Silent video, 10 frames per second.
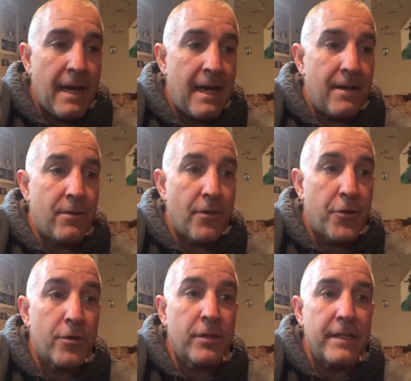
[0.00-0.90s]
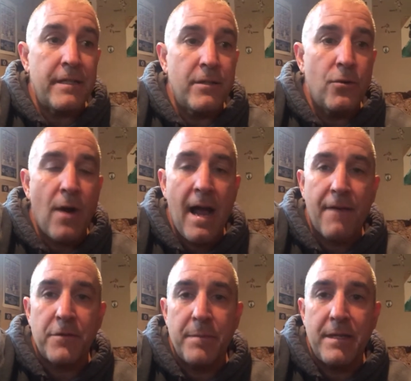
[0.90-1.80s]
And thirdly, you
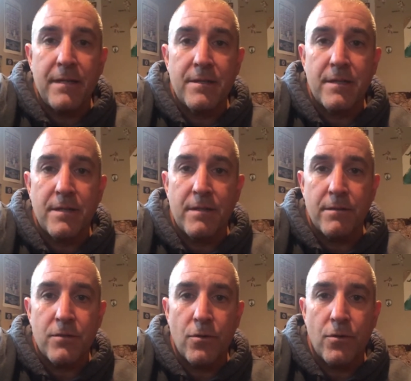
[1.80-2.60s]
have to be consistent.